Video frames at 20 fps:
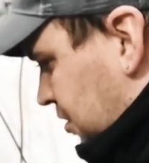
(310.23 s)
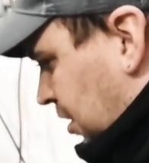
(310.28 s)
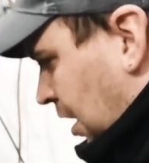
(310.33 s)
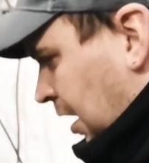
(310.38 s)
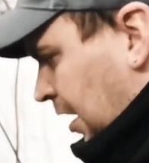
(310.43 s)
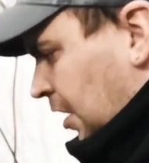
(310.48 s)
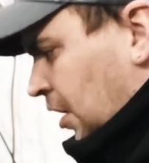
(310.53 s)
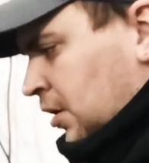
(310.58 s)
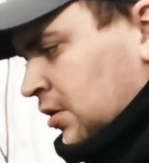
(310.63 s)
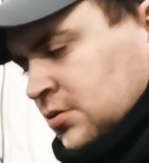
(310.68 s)

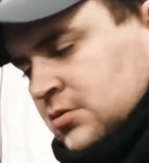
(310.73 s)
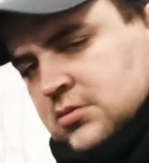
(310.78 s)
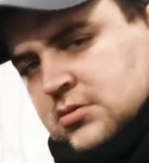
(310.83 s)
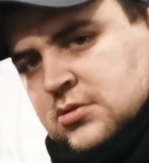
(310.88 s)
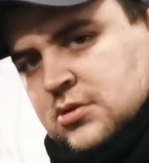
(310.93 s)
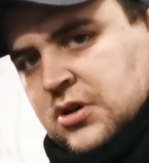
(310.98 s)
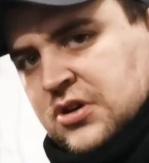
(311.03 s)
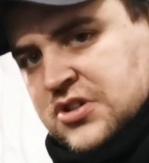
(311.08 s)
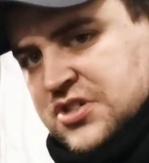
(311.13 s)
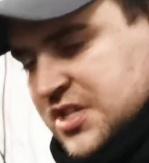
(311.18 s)
So
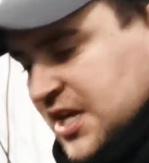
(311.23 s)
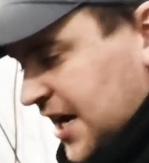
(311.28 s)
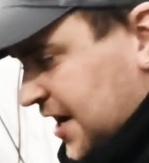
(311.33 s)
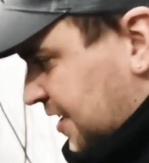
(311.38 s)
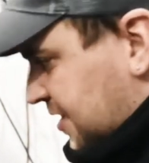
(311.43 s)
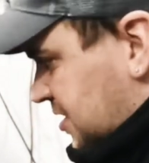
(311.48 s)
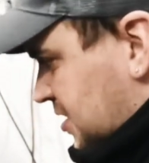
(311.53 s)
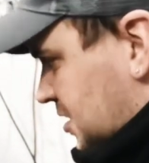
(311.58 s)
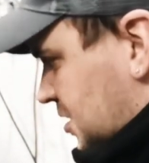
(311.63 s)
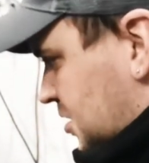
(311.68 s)
So it's
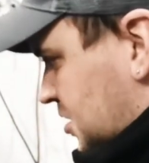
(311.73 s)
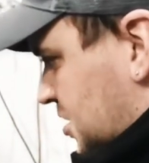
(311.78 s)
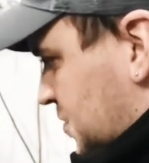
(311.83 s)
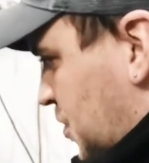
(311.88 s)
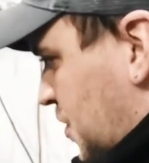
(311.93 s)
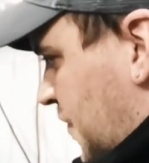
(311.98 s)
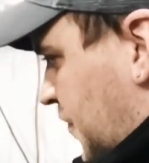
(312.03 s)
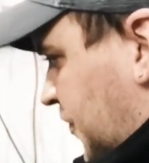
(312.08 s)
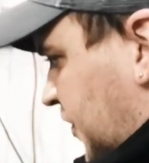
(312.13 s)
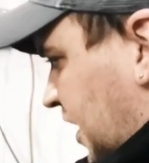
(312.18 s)
nice and
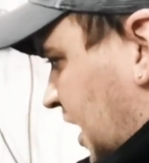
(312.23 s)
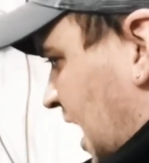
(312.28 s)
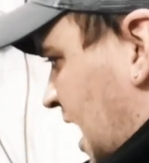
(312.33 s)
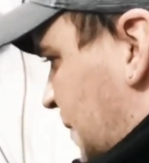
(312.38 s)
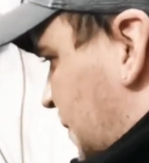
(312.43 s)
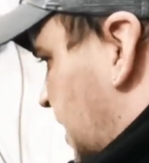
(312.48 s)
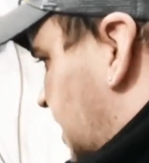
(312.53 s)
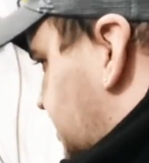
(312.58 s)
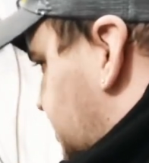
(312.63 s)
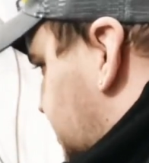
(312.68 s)
smooth and the clay bar